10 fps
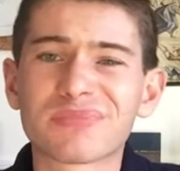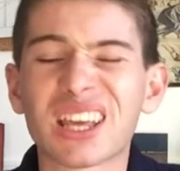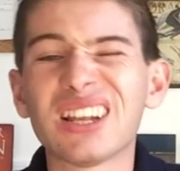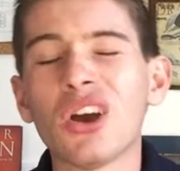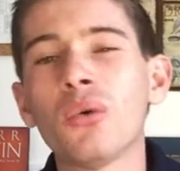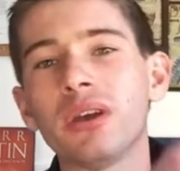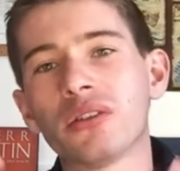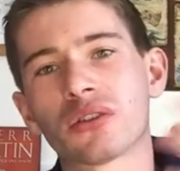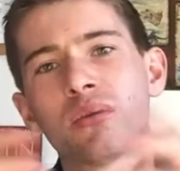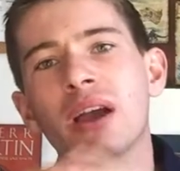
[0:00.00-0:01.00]
can go
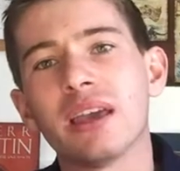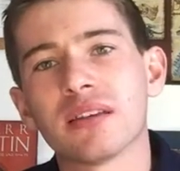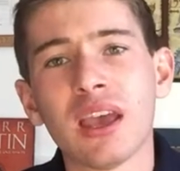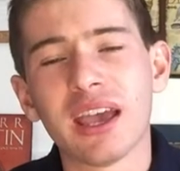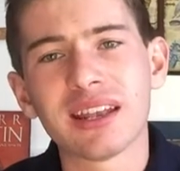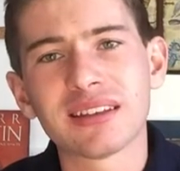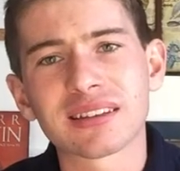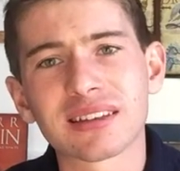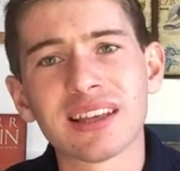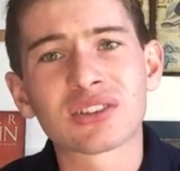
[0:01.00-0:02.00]
either way, and
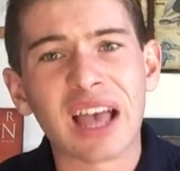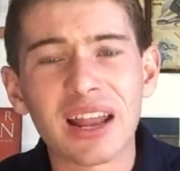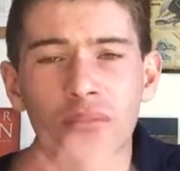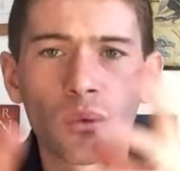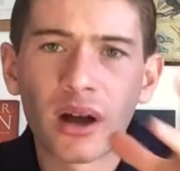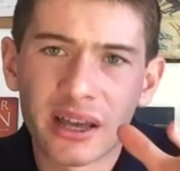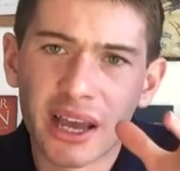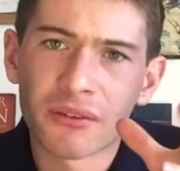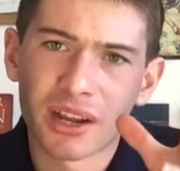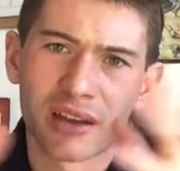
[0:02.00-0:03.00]
it's kind of why
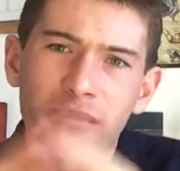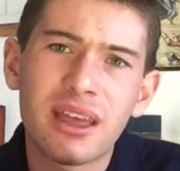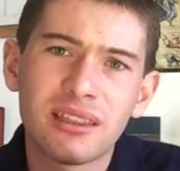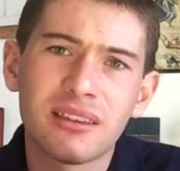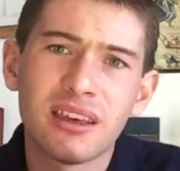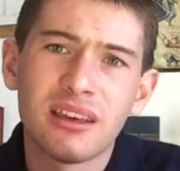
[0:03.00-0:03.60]
I recommend